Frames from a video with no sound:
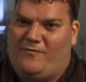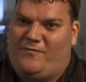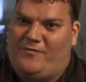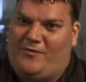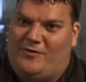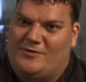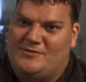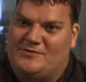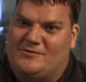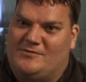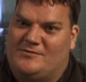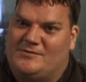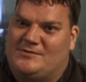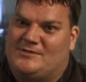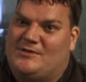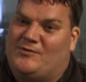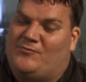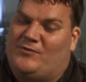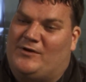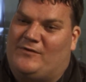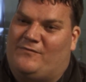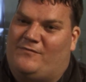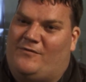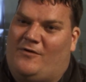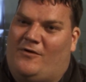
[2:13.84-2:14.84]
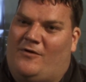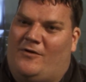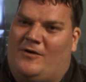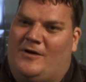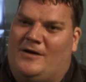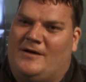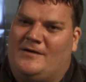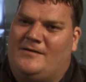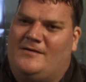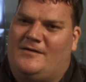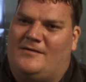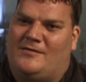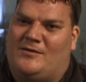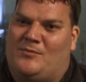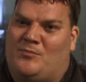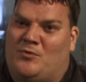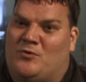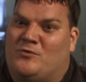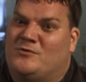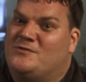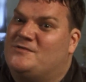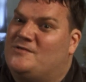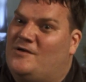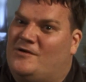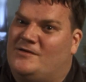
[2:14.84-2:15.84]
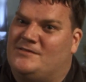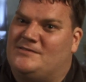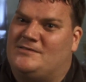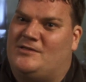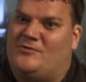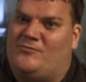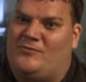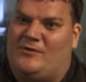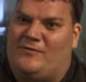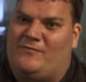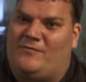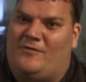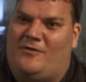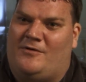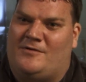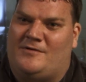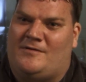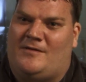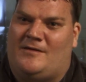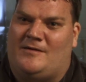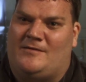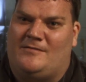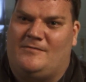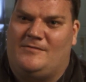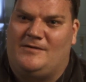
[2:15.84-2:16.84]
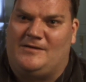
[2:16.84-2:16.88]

fossils that we find and the more sites that we find that